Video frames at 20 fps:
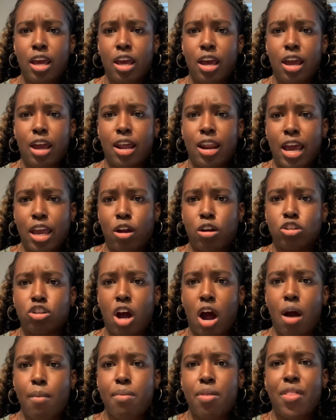and hate your
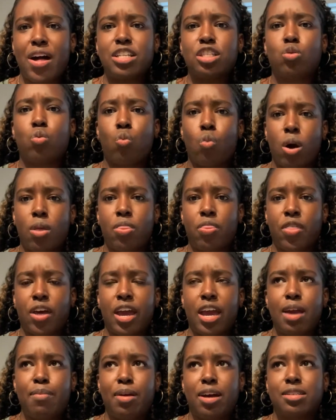job, that's one
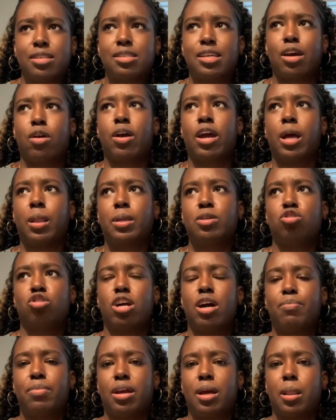thing, because it's like, okay, at least you're
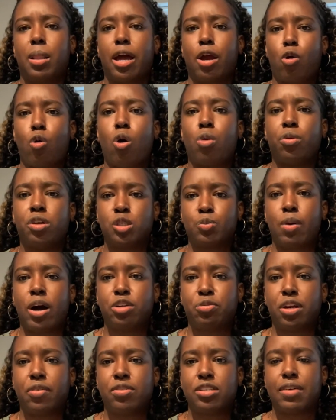not being like on the spot
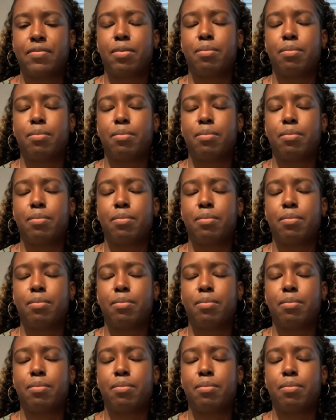24/7.